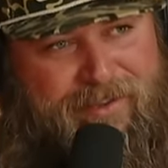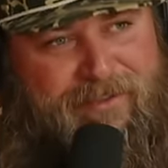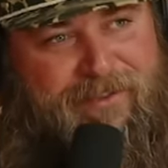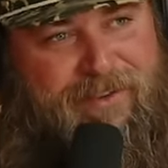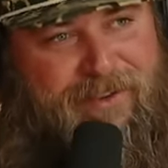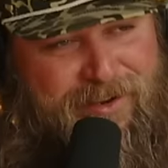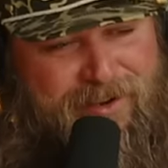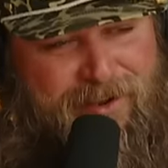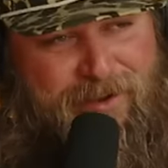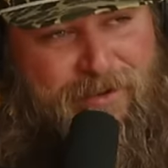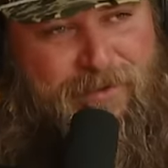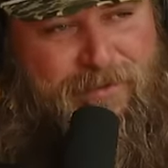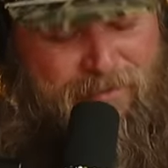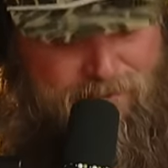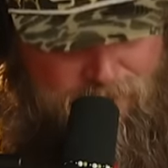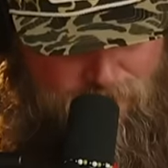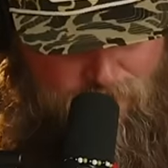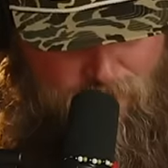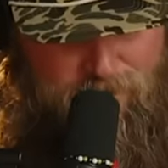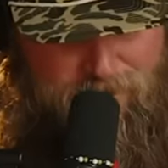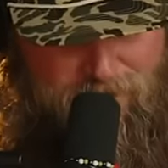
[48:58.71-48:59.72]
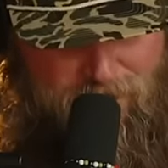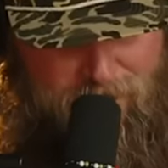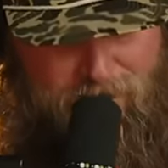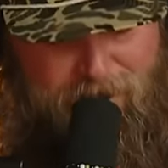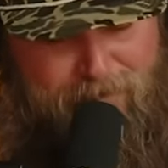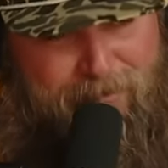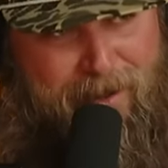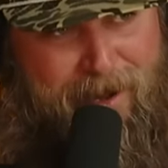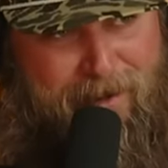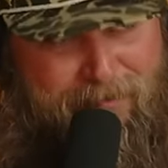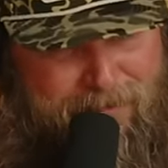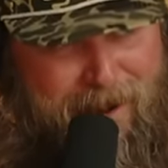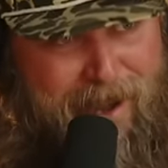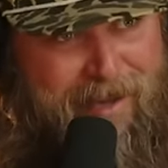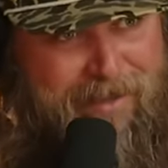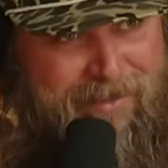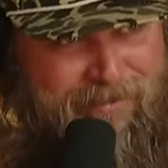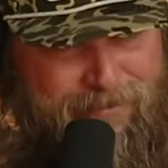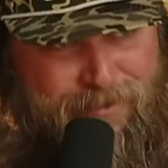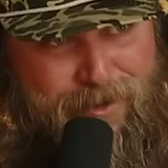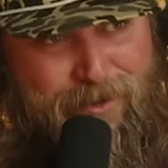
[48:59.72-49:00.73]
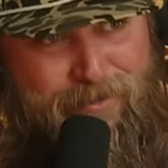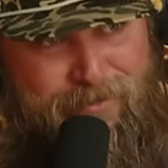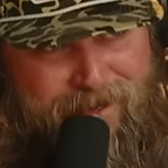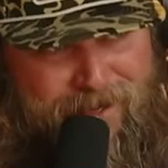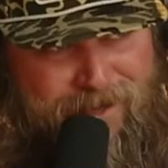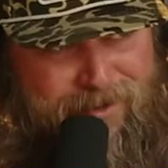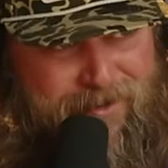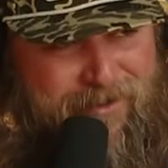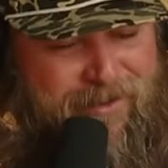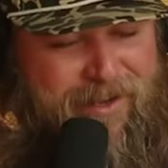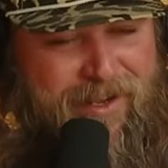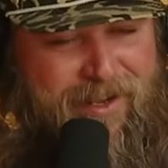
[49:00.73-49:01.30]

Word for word: you know, we're talking about a massive wound here.